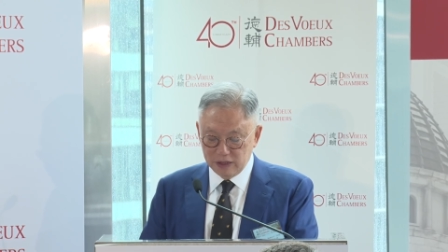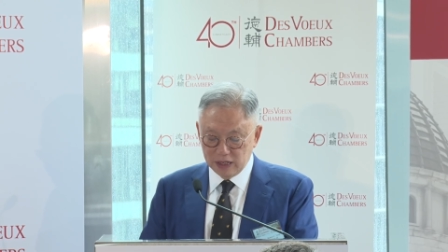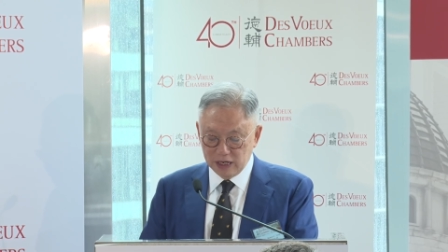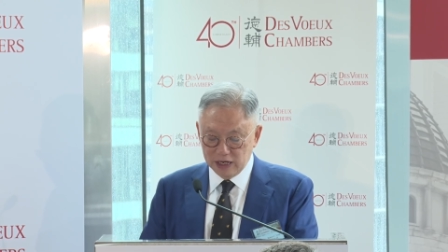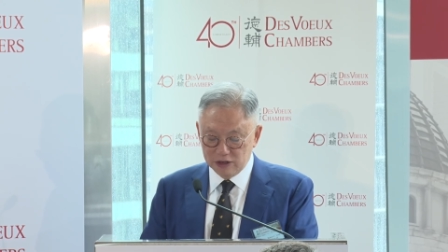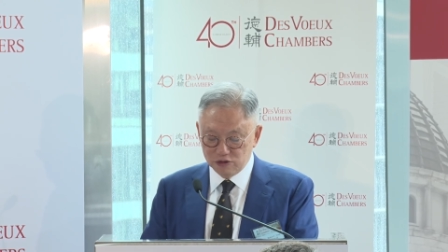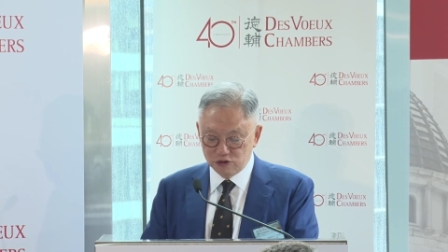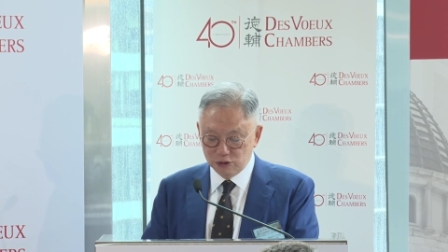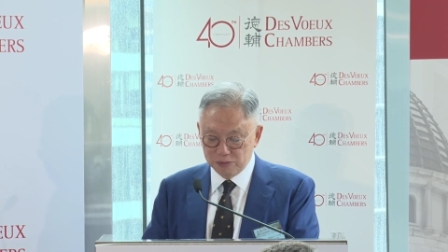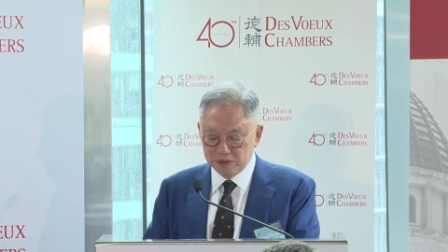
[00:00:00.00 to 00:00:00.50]

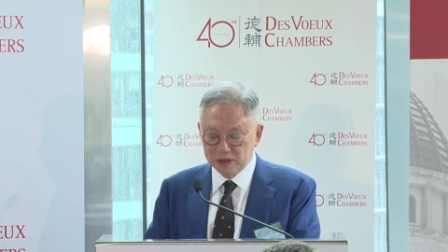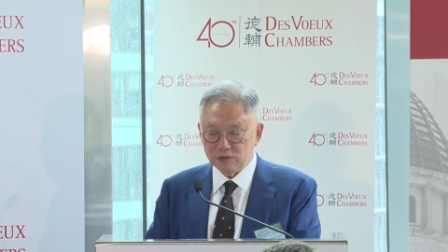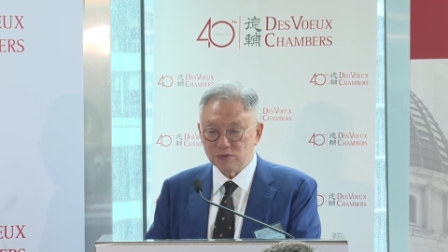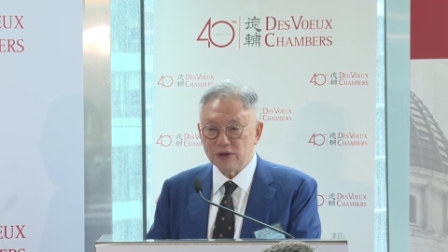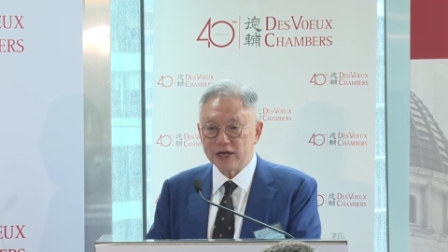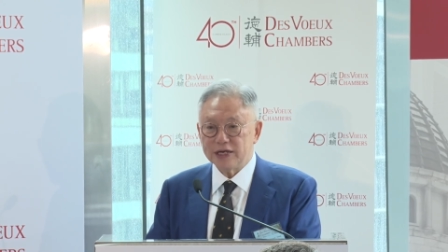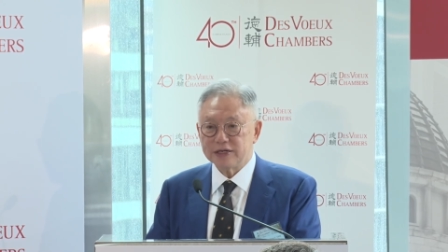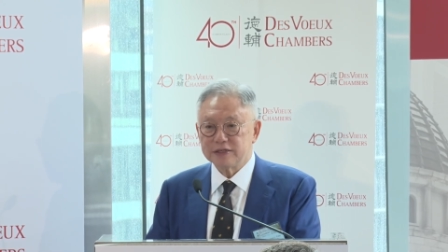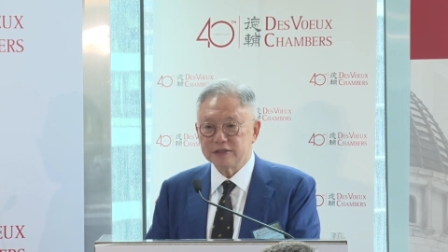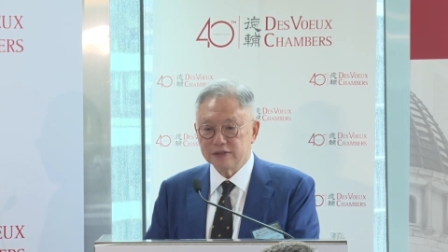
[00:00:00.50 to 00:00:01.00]
and should be
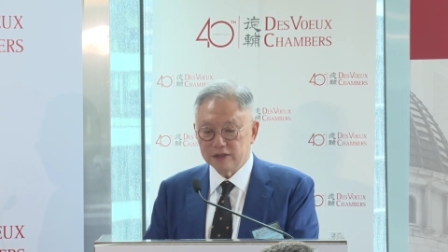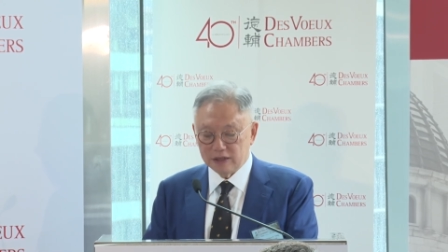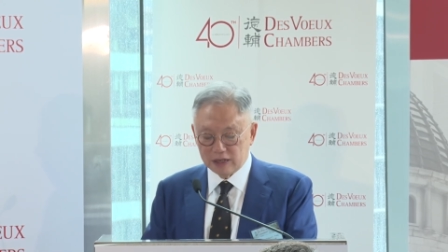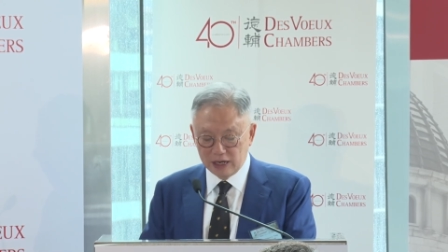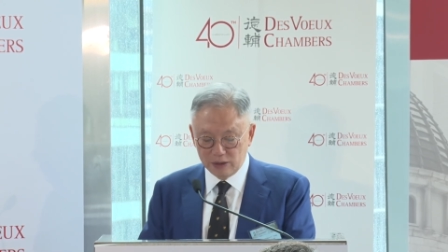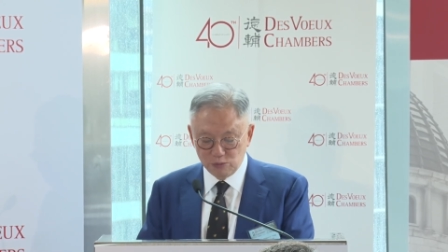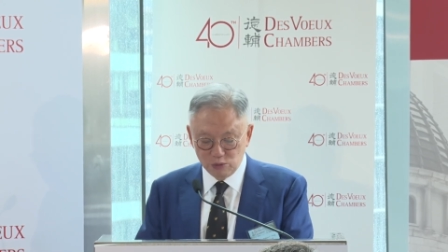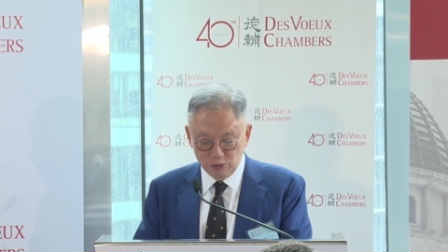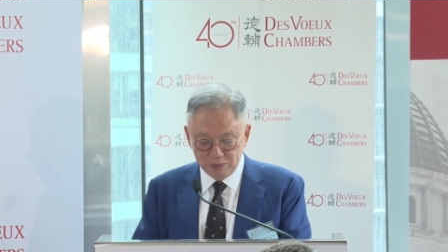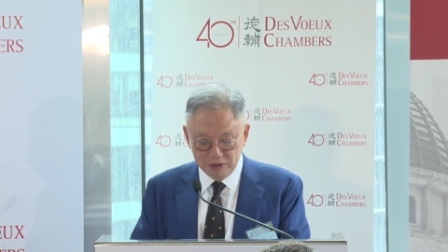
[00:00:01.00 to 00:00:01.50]
read
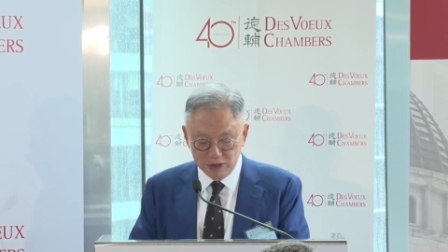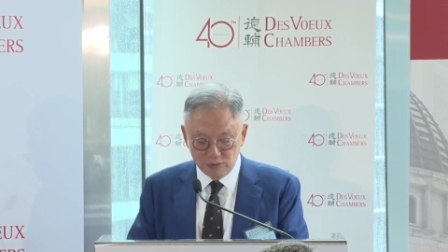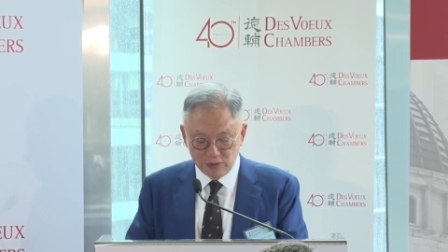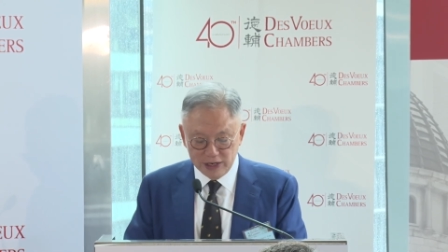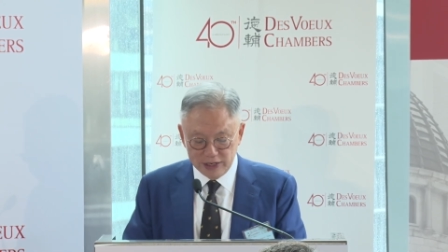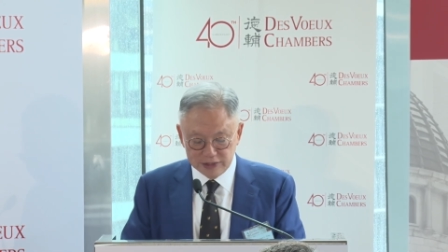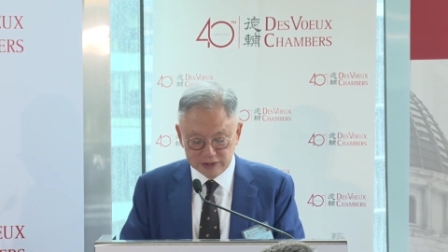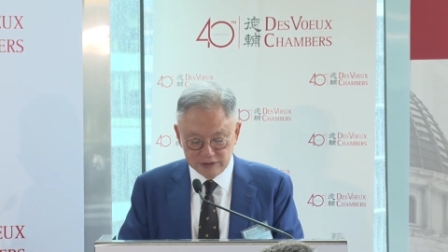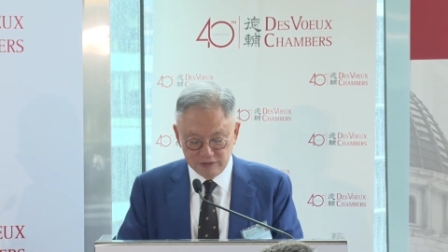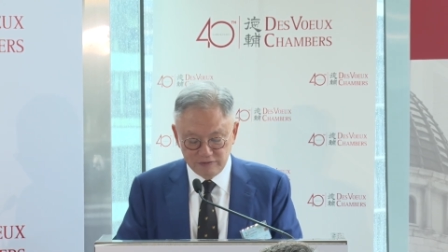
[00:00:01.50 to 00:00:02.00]
and would be
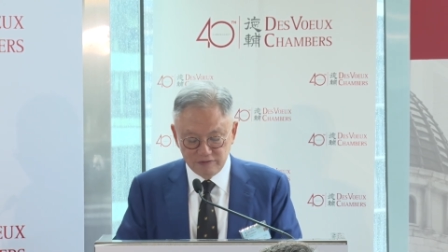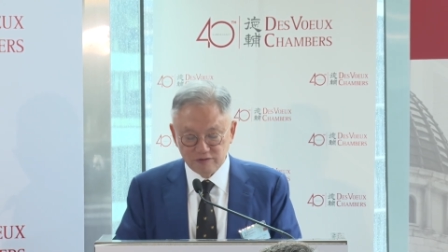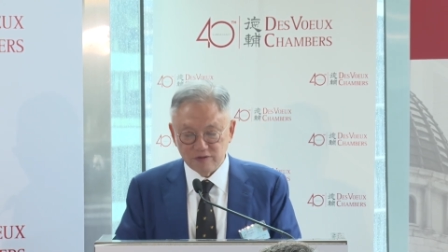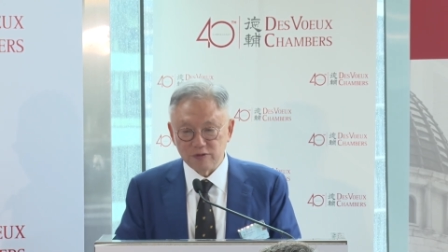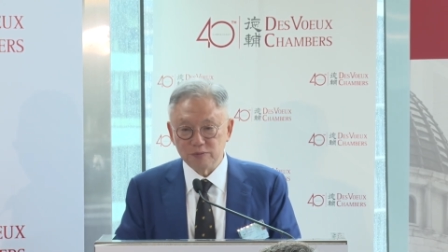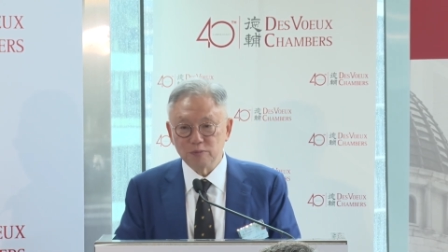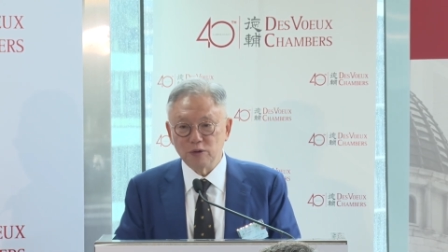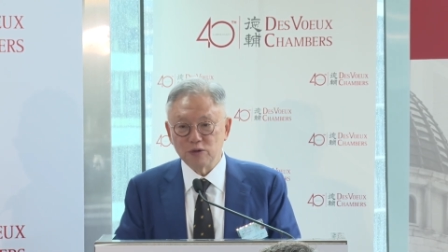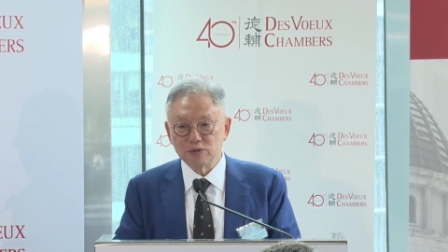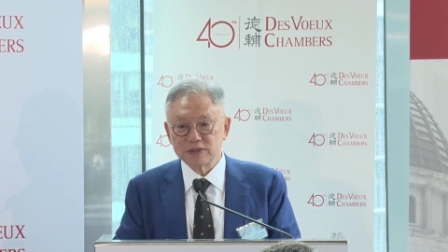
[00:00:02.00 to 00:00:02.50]
read
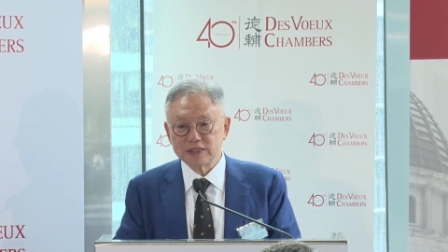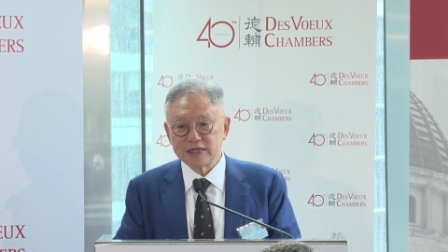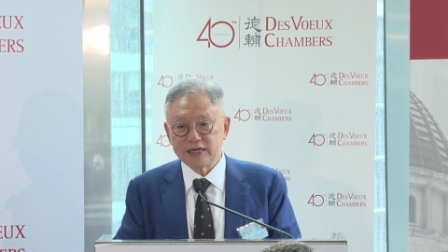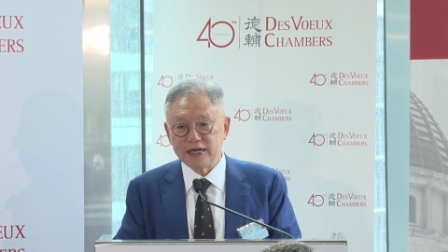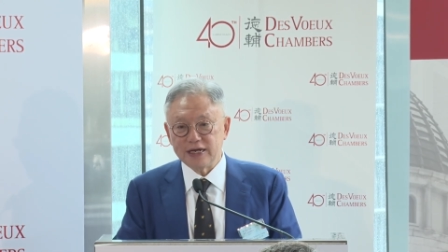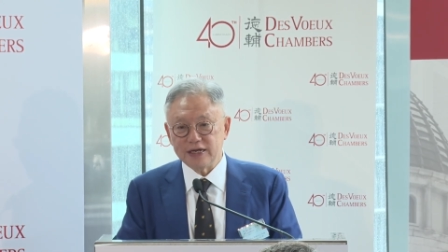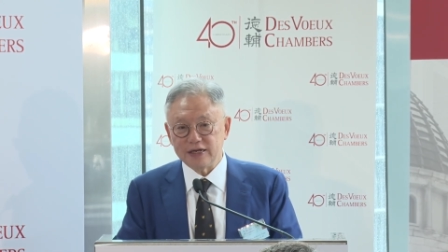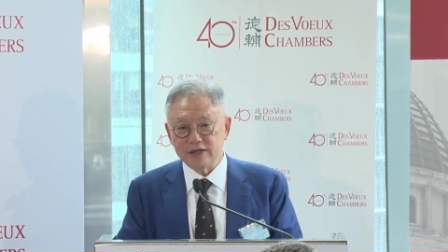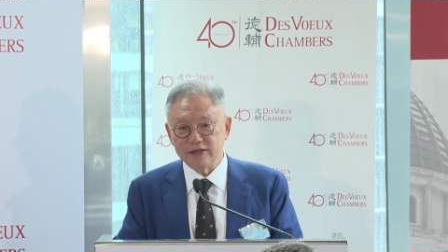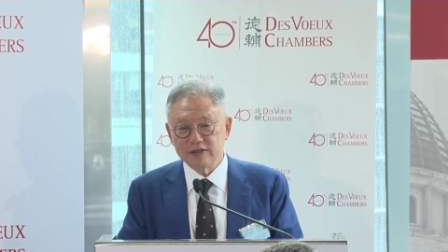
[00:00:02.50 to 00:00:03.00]
with most
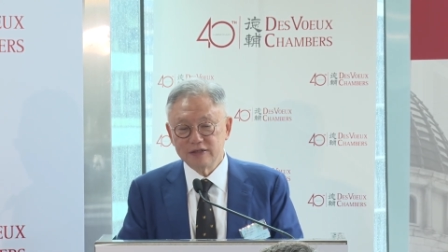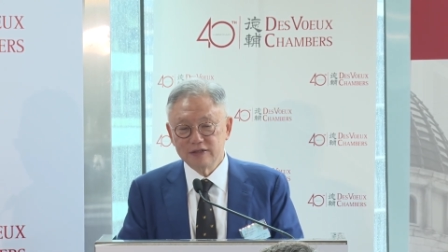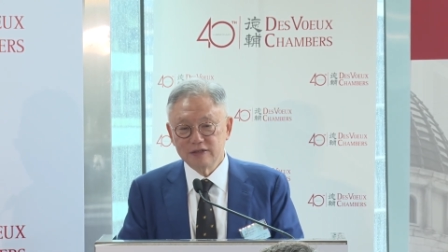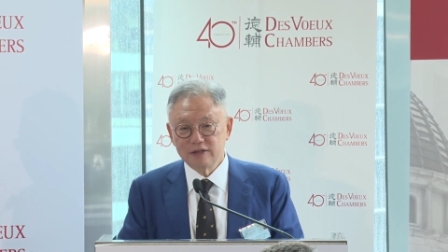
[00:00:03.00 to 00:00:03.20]
care.